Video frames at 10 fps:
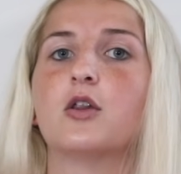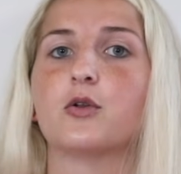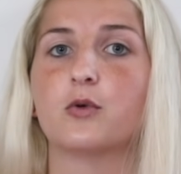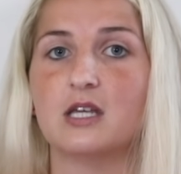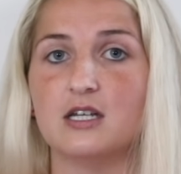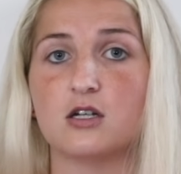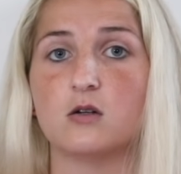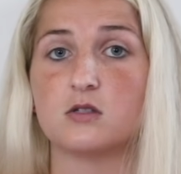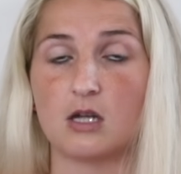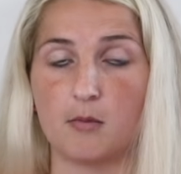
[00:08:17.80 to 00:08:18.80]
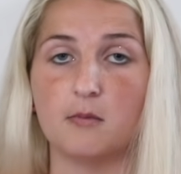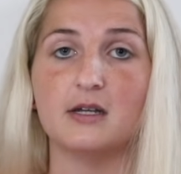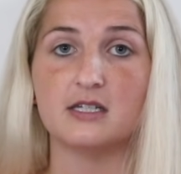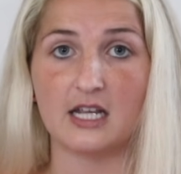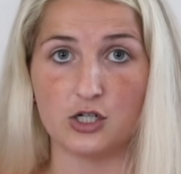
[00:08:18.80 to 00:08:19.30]
through ketone
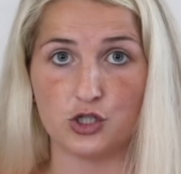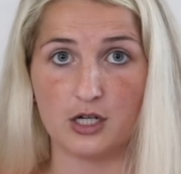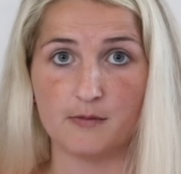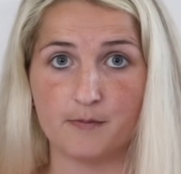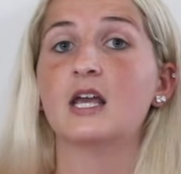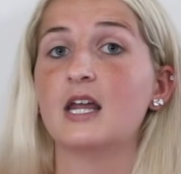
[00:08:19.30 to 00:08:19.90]
supplementation.